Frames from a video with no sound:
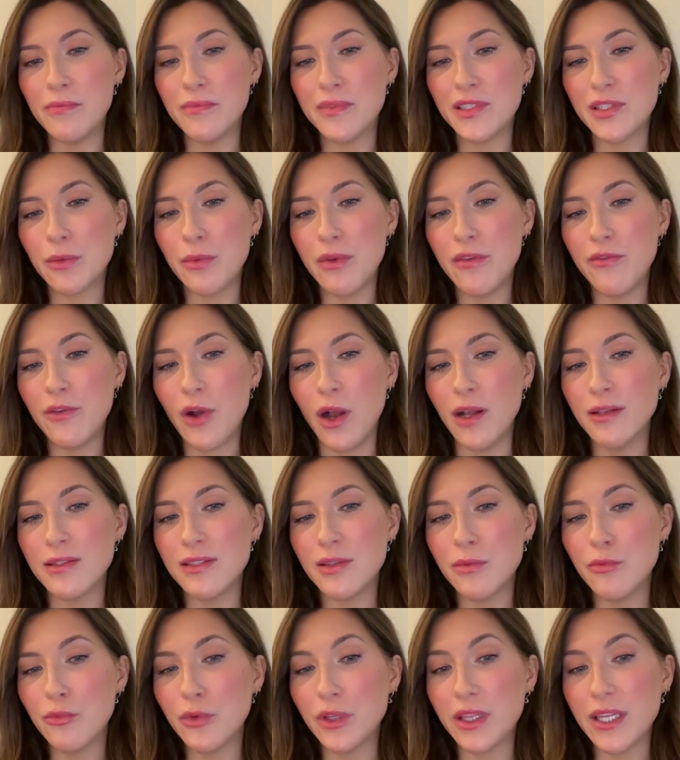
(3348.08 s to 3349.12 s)
So we've got
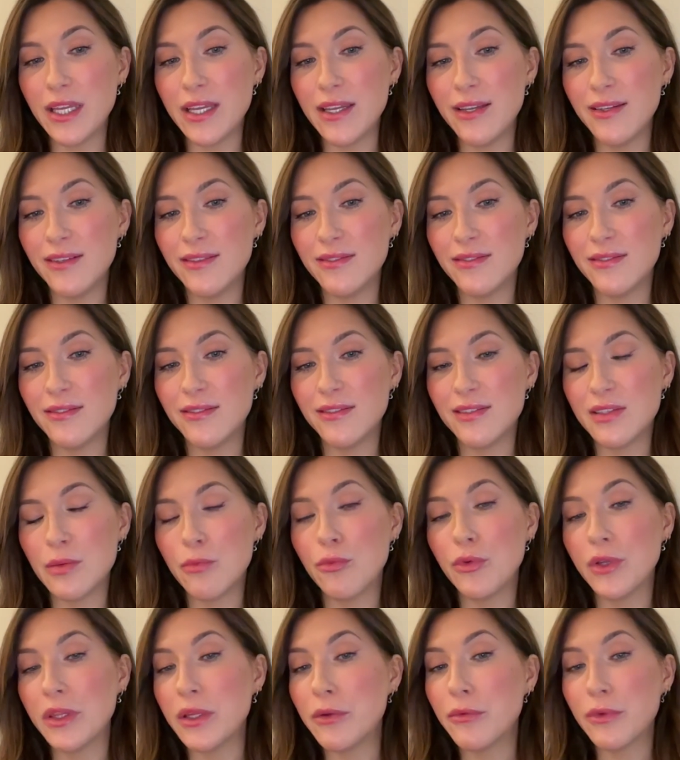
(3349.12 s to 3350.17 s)
some really
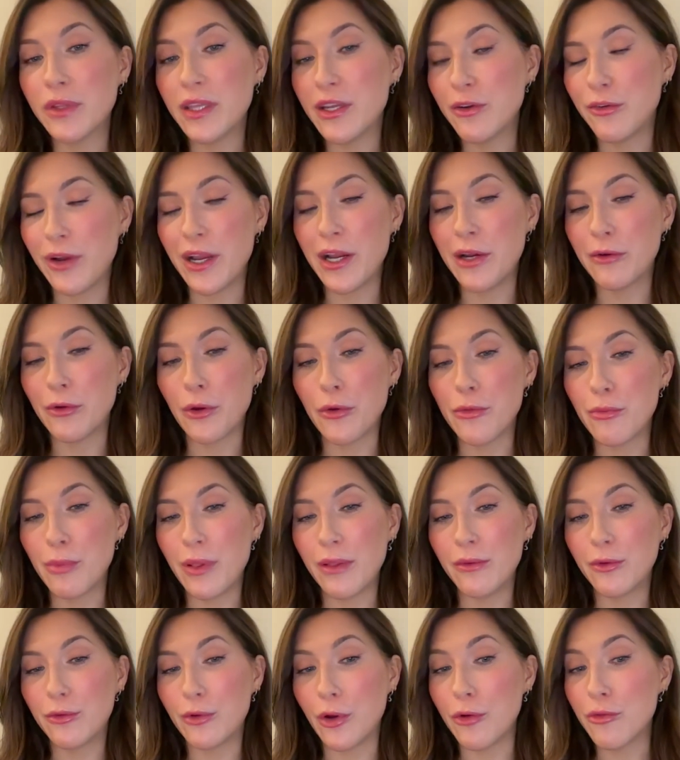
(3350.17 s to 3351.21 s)
really great
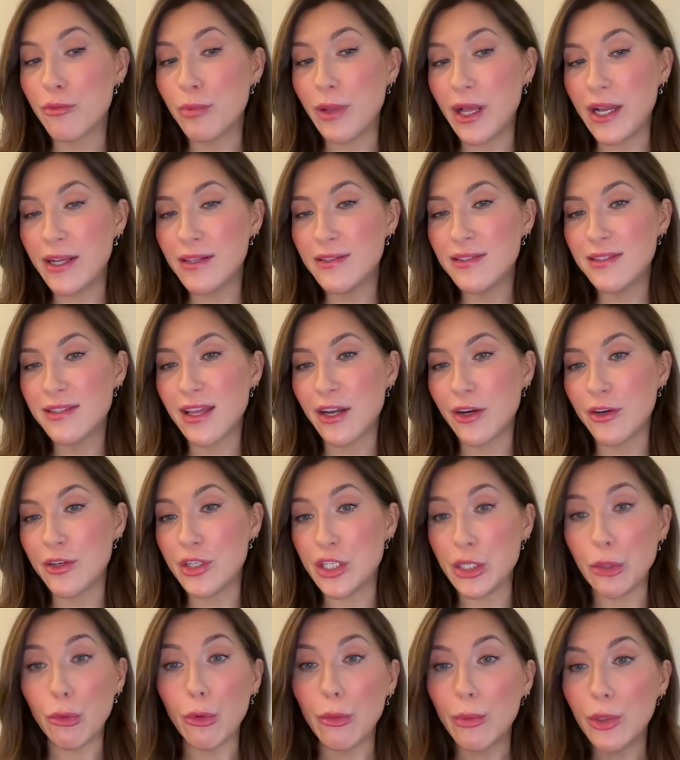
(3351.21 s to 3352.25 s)
growth plans that are
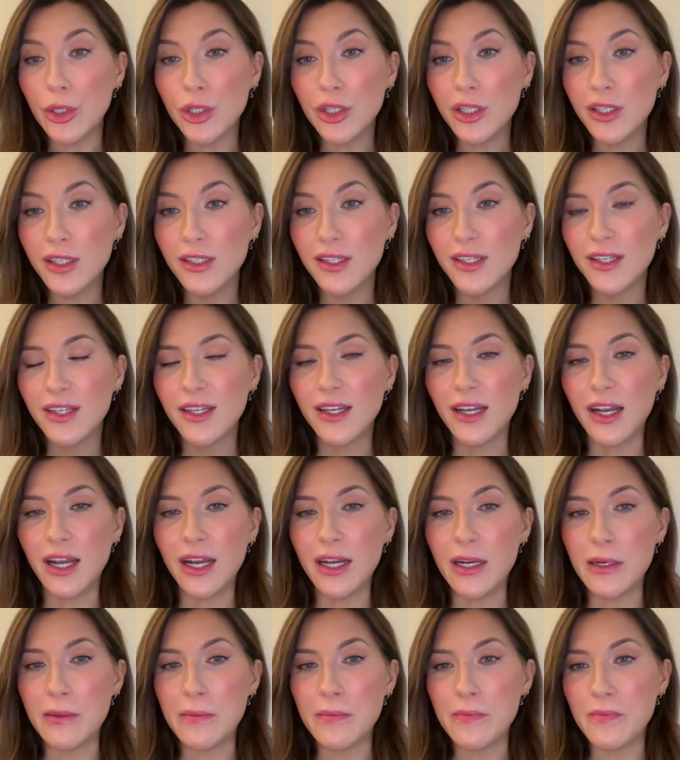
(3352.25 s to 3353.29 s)
doable.
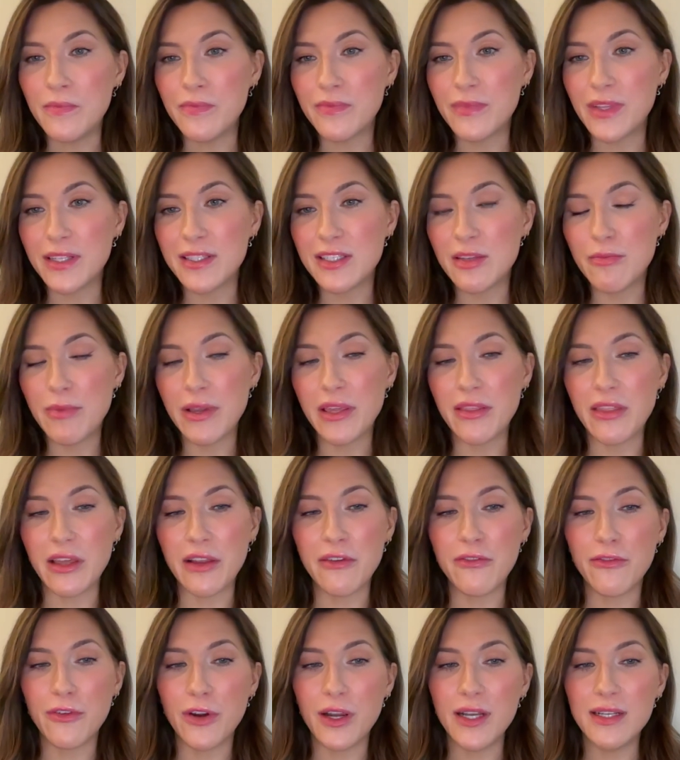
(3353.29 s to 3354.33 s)
That's a big
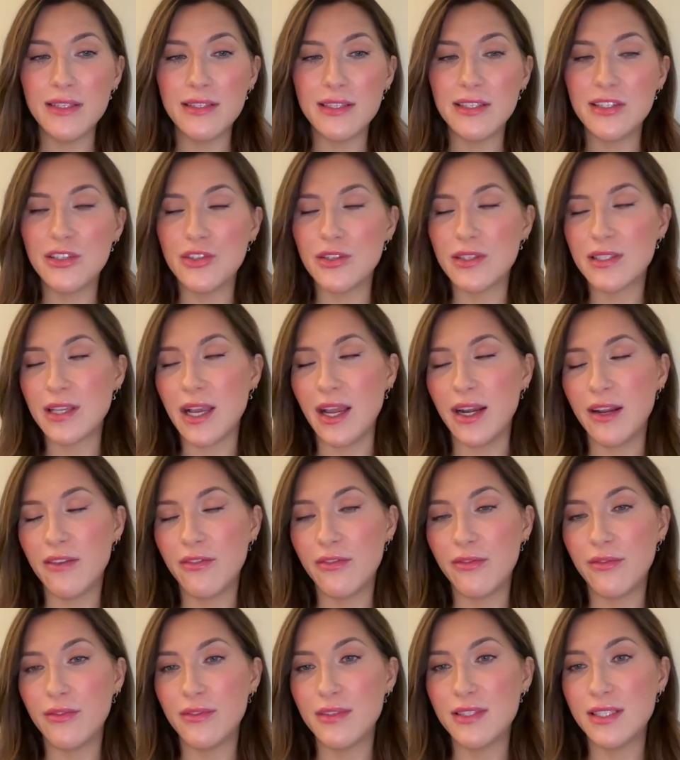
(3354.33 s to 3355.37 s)
thing for us, is just kind of
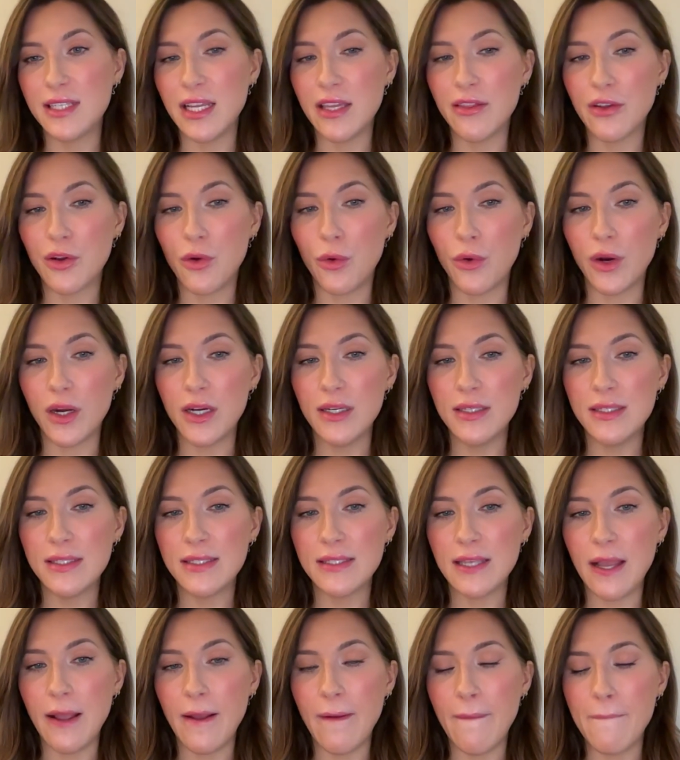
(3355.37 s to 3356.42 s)
stay the
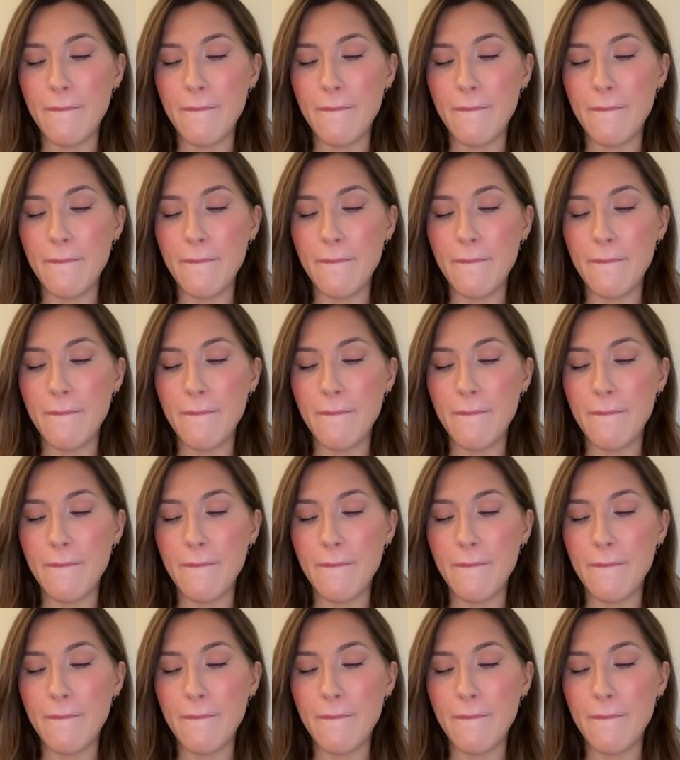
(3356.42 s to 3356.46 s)
course.